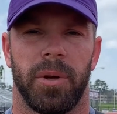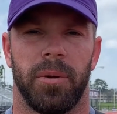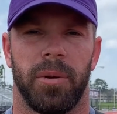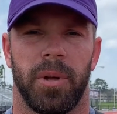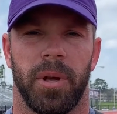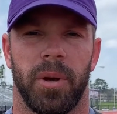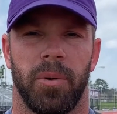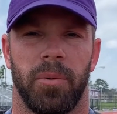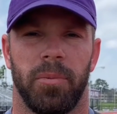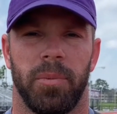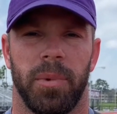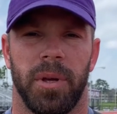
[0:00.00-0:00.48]

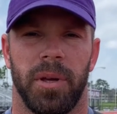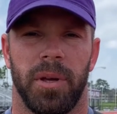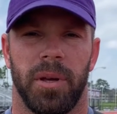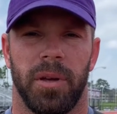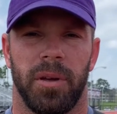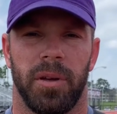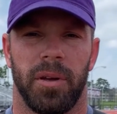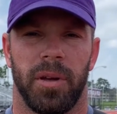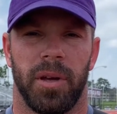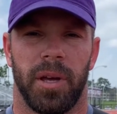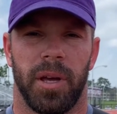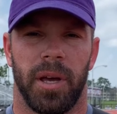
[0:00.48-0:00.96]
It would
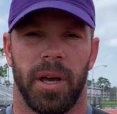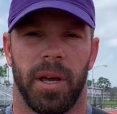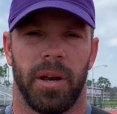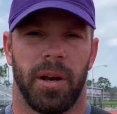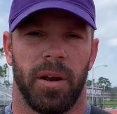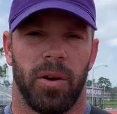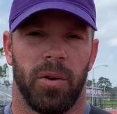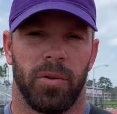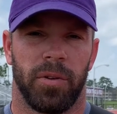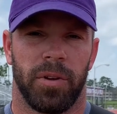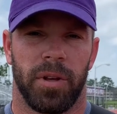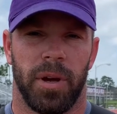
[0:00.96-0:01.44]
be, and
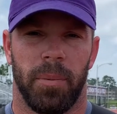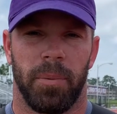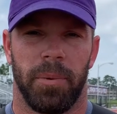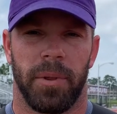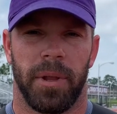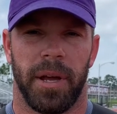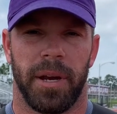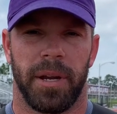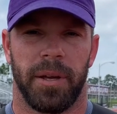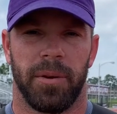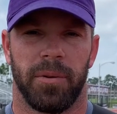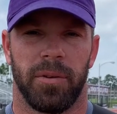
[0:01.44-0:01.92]
on top of
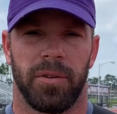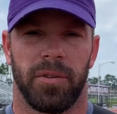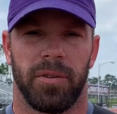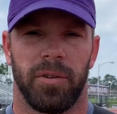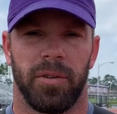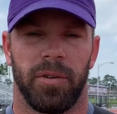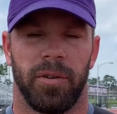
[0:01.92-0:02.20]
that, he was,